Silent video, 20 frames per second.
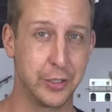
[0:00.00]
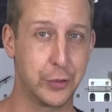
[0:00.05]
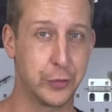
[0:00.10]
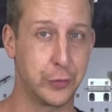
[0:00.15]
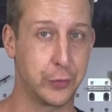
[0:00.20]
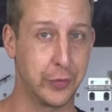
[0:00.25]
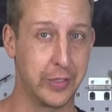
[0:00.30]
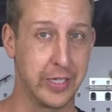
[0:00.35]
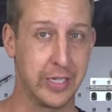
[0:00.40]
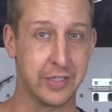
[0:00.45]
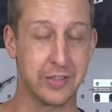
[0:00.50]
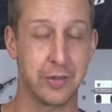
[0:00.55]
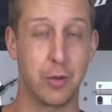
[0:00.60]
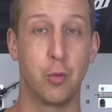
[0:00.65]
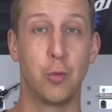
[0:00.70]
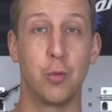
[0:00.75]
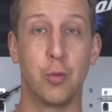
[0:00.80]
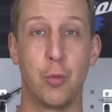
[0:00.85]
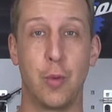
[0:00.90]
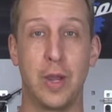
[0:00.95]
shrieks
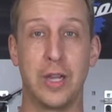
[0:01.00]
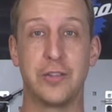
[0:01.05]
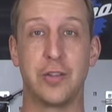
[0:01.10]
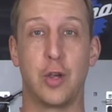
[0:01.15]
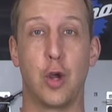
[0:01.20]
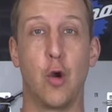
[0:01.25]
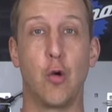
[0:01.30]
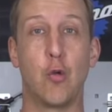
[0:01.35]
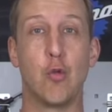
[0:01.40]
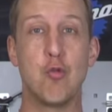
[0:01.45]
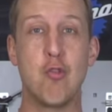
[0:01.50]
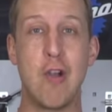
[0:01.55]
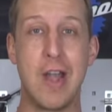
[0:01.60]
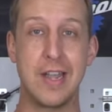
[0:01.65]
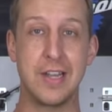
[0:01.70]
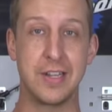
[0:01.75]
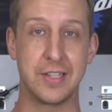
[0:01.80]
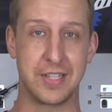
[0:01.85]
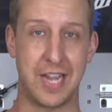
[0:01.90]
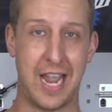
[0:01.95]
all the way to
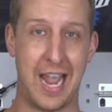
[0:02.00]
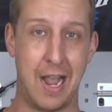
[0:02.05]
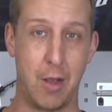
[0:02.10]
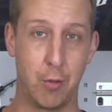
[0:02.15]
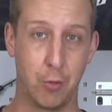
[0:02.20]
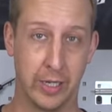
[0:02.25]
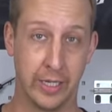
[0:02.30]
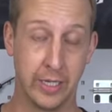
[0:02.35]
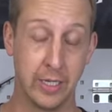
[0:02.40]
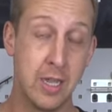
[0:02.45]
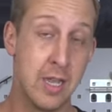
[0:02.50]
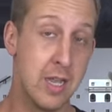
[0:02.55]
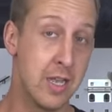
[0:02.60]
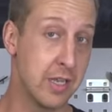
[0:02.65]
horrendous howling,